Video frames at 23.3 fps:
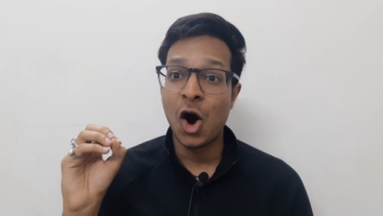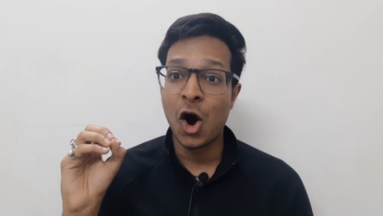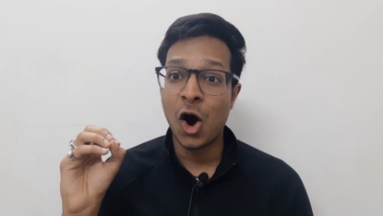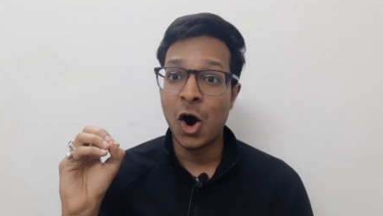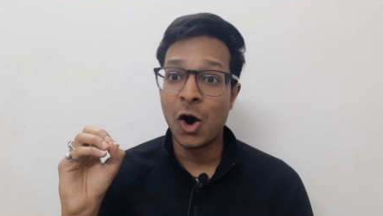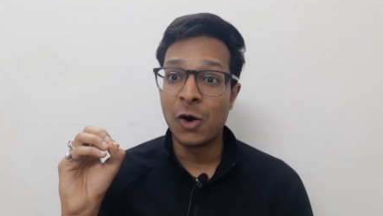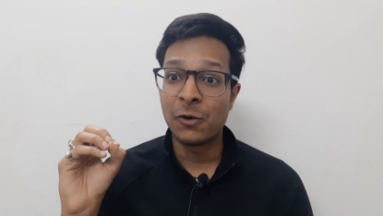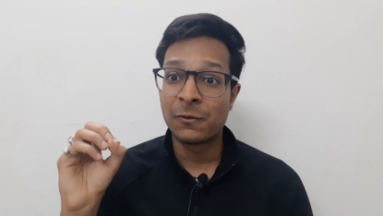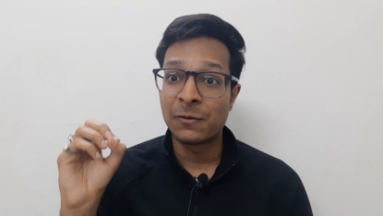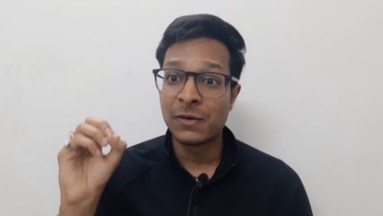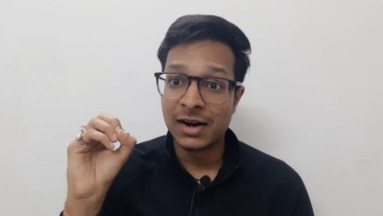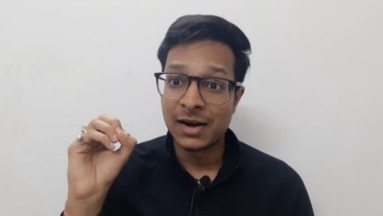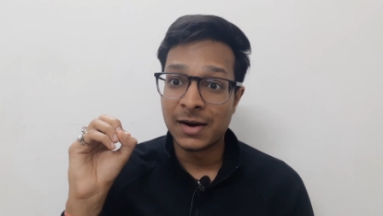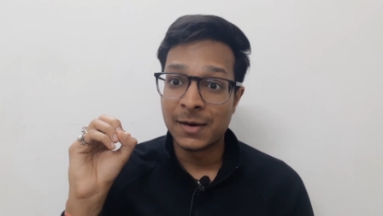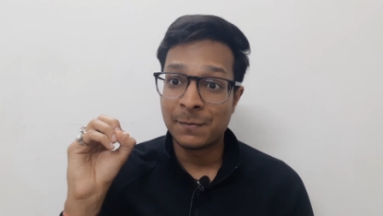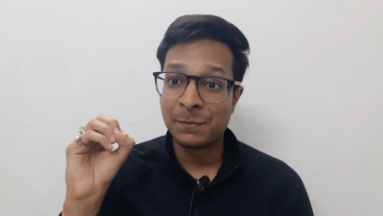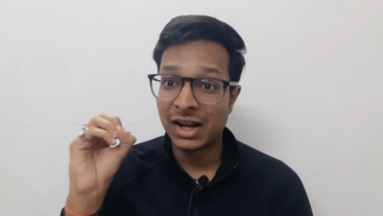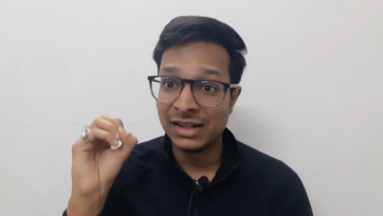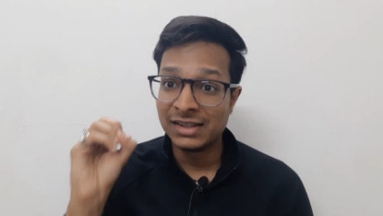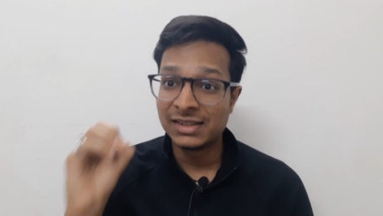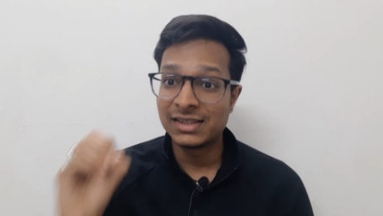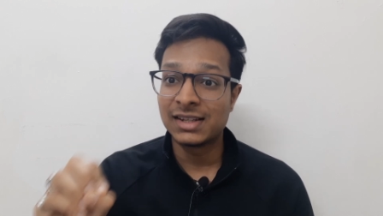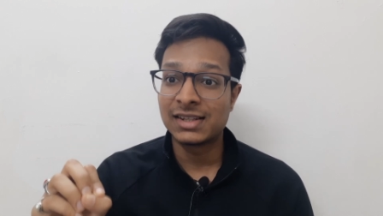of
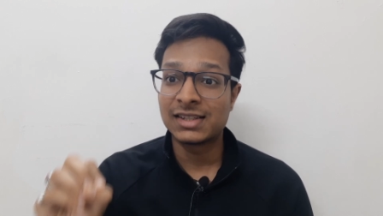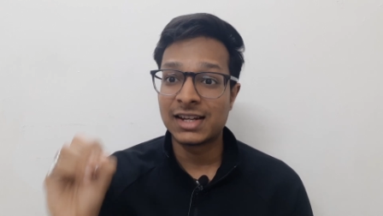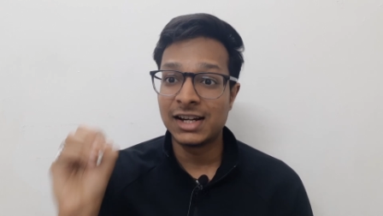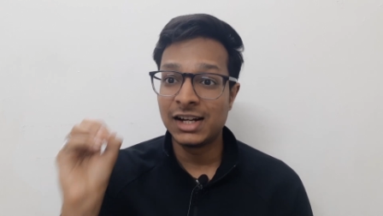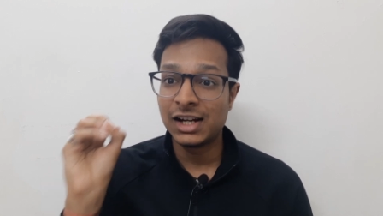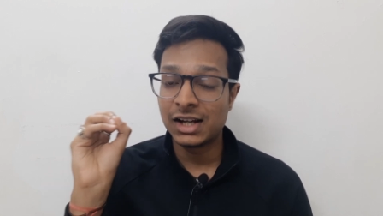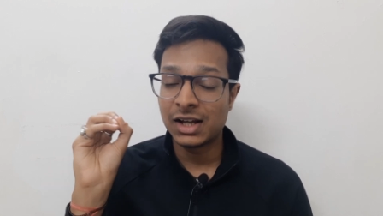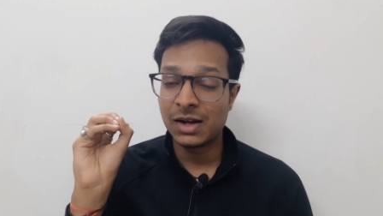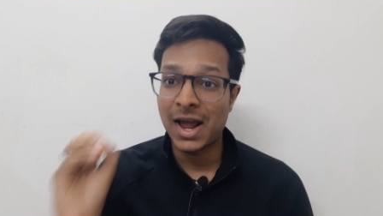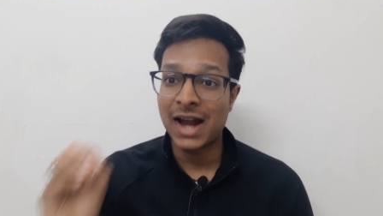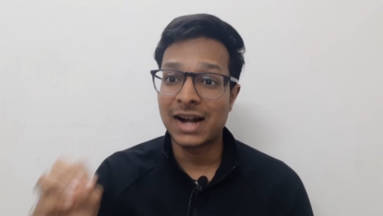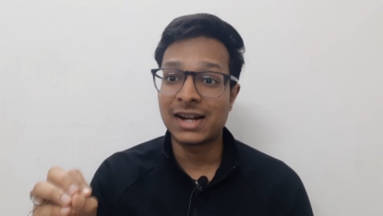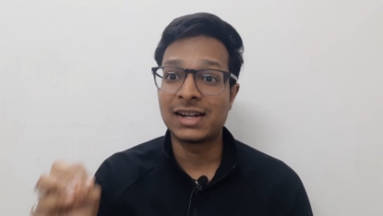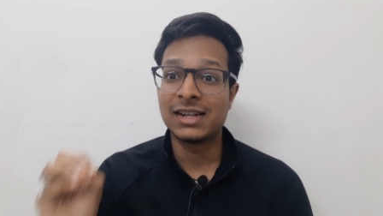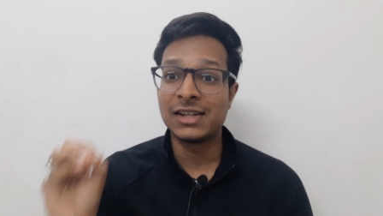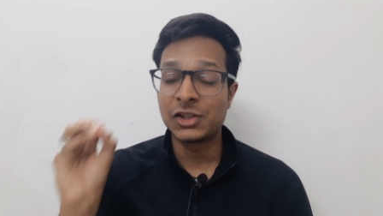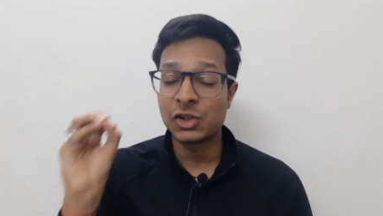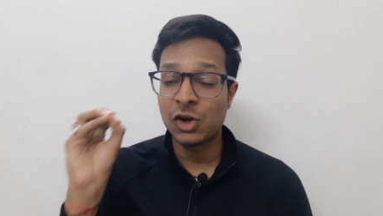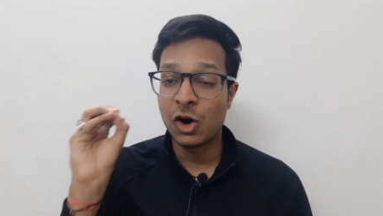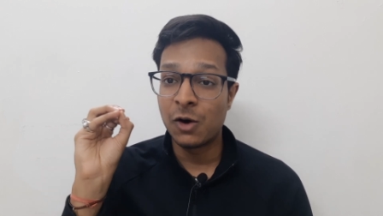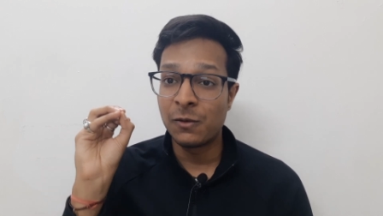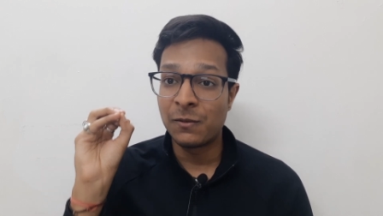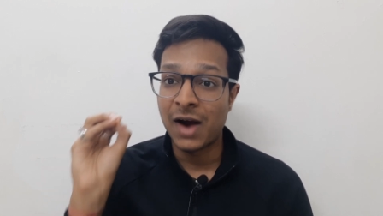consistent
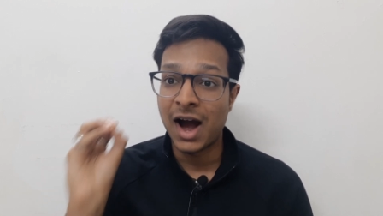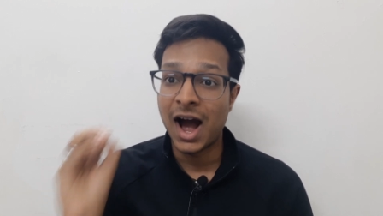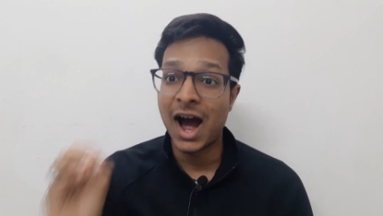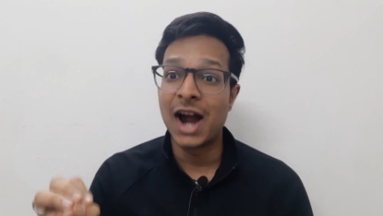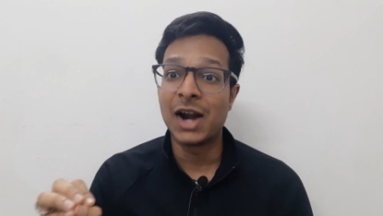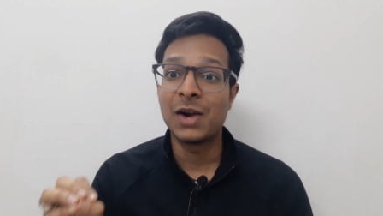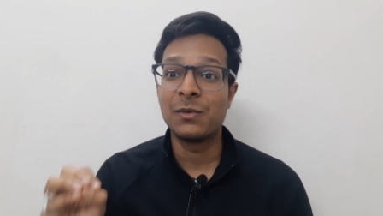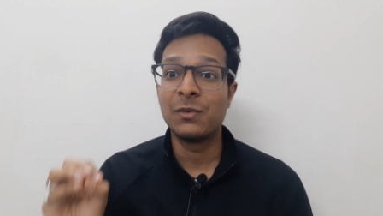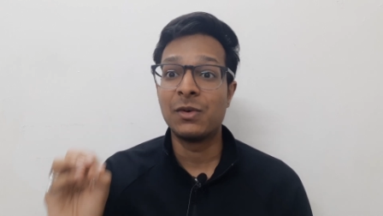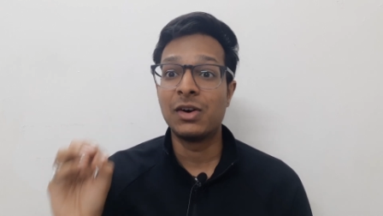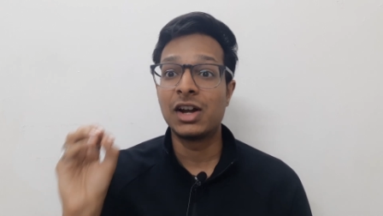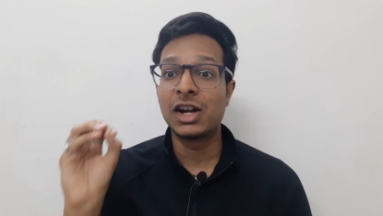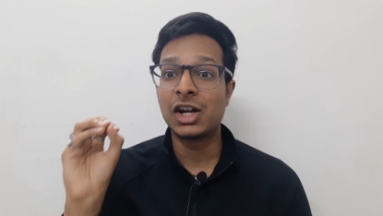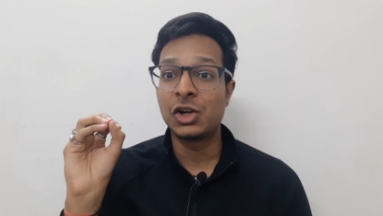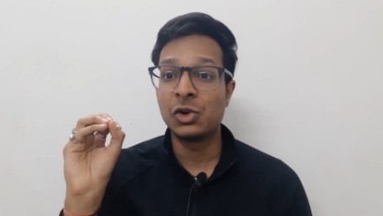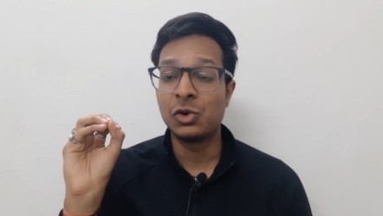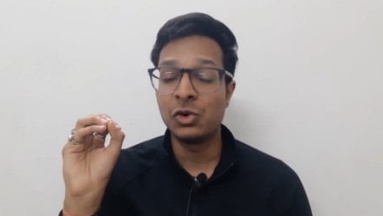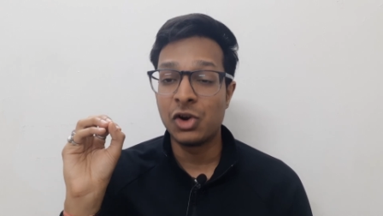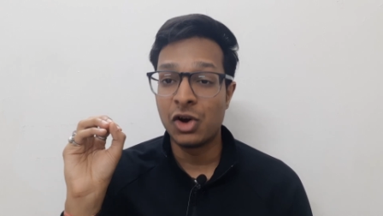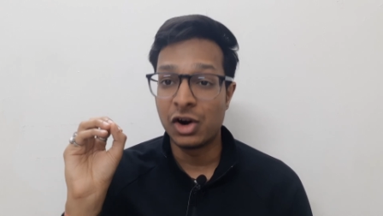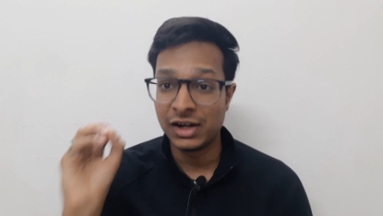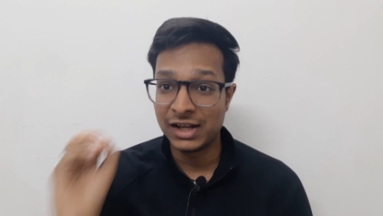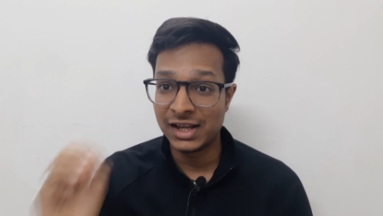practice of hard work
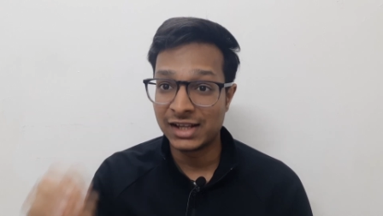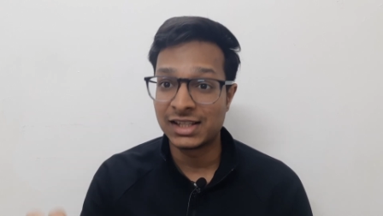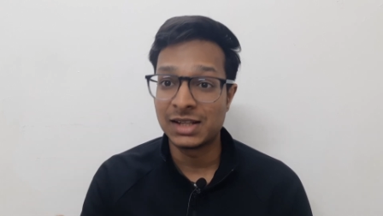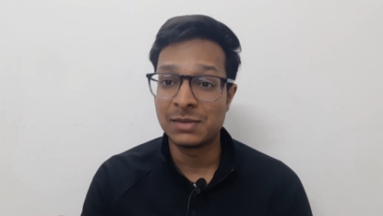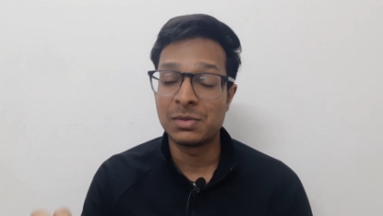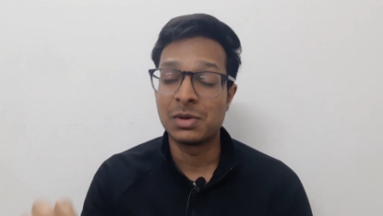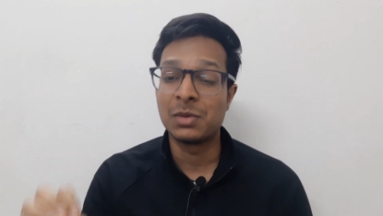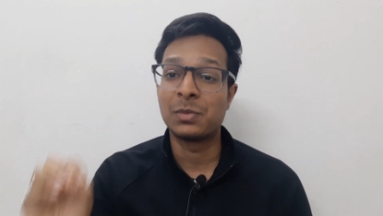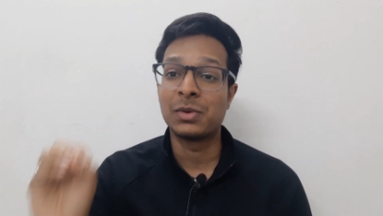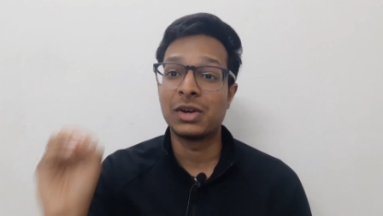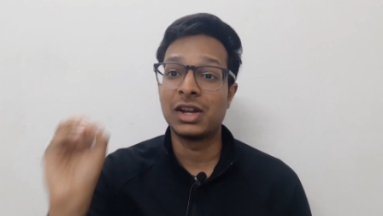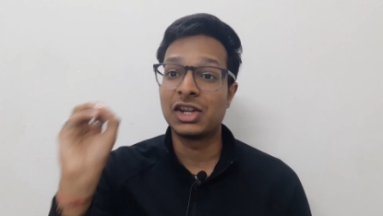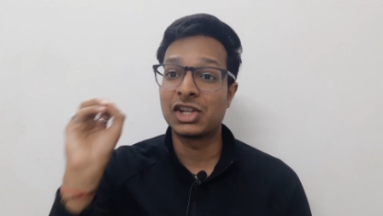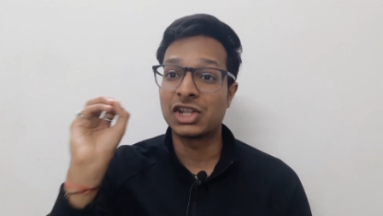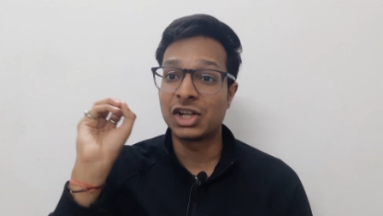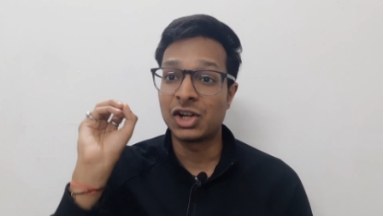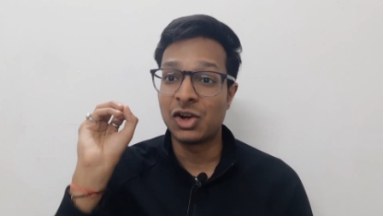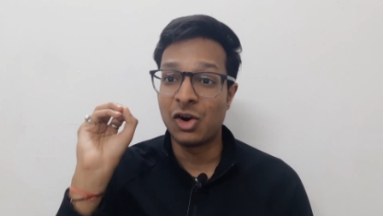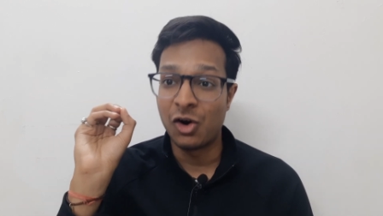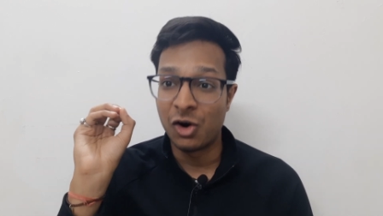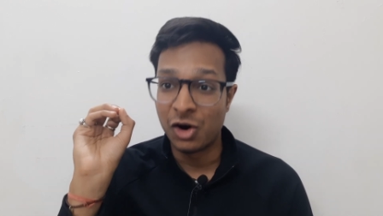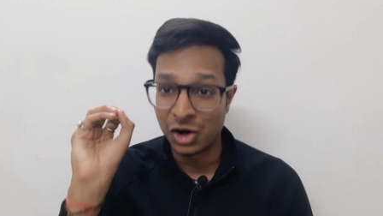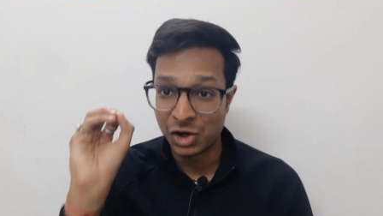to your DSA
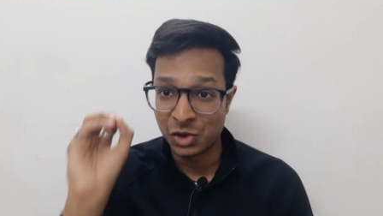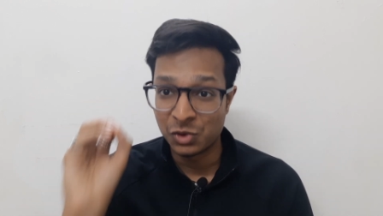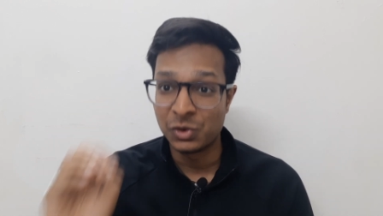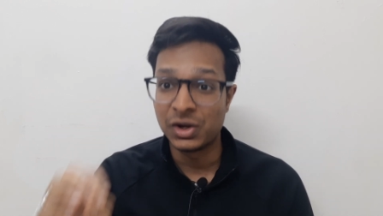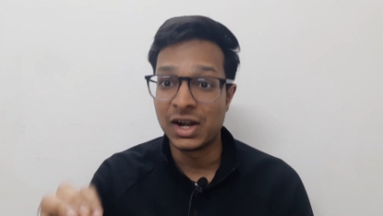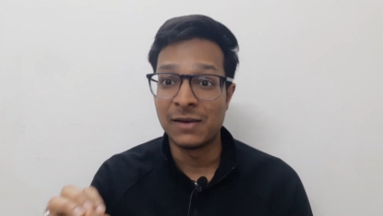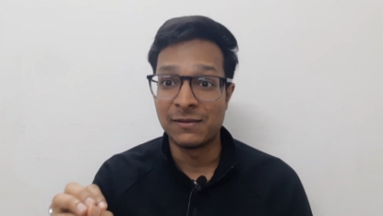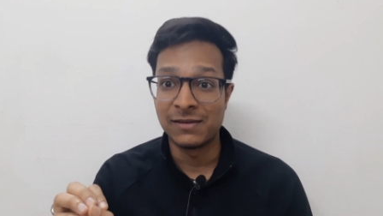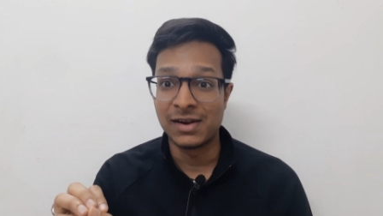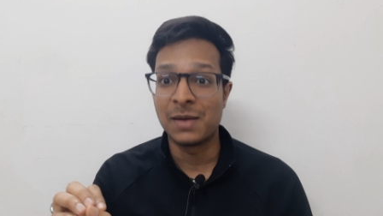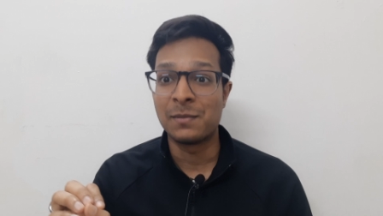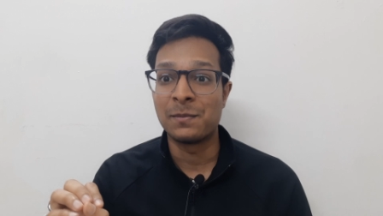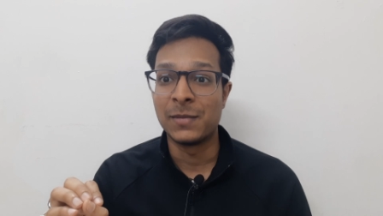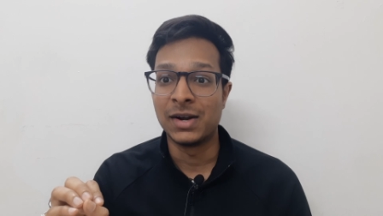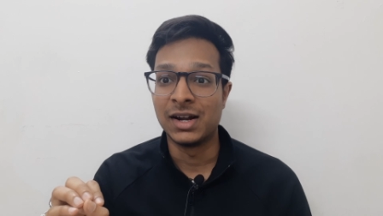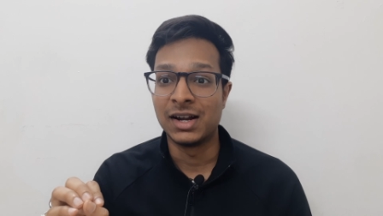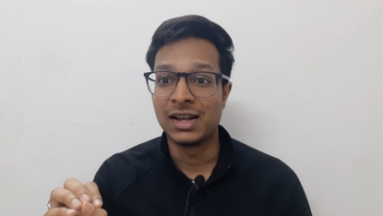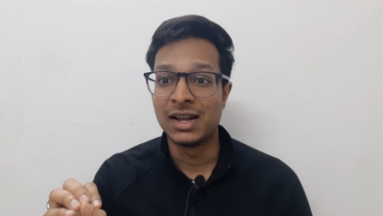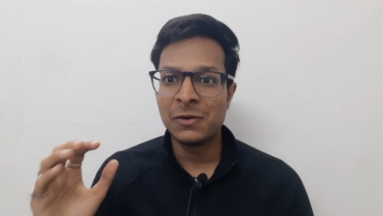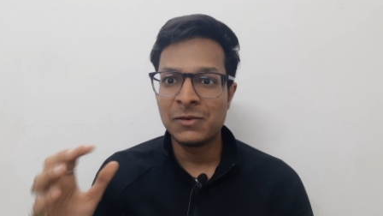preparation or to development.